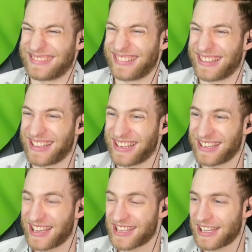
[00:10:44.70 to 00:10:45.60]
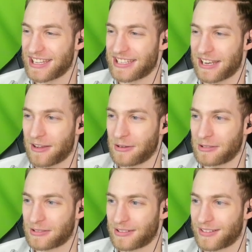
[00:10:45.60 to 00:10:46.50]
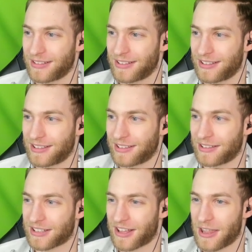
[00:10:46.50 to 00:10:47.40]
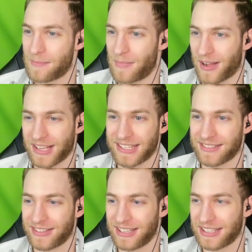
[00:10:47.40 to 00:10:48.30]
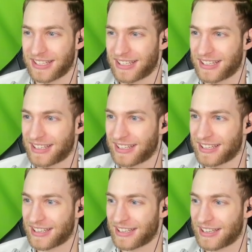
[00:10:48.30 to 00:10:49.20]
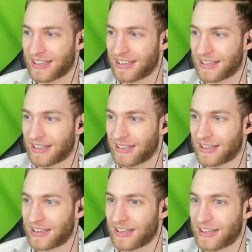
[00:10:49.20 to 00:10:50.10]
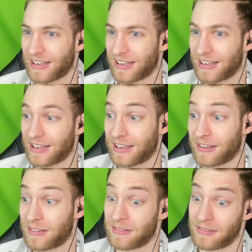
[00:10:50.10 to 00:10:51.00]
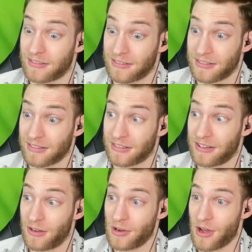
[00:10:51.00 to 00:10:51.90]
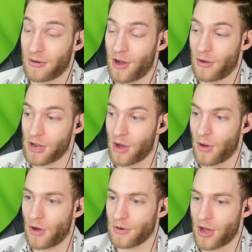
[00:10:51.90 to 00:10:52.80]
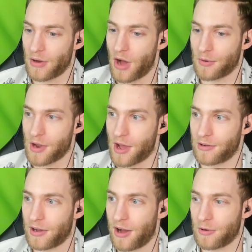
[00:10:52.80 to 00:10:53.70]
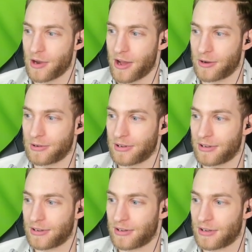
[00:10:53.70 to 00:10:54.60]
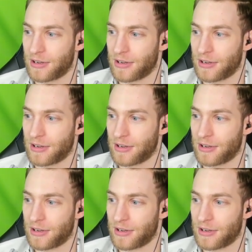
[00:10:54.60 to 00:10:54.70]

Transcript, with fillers: After grinding for a Is while, we were still underleveled, to nobody's surprise, and ready to attempt Koga's gym. Oh no! Oh, oh no! Oh no! Oh no! Oh no! Oh no! no. no.